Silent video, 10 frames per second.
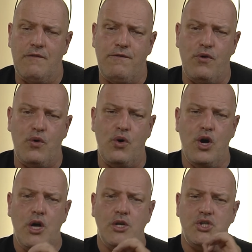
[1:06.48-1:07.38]
for
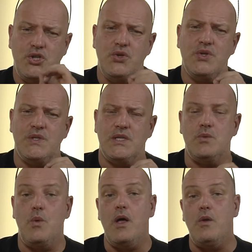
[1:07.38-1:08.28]
students as
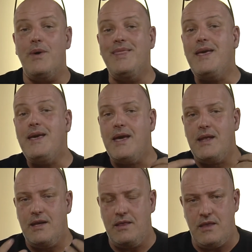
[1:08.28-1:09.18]
well when they get
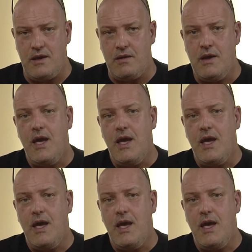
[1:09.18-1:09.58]
in there.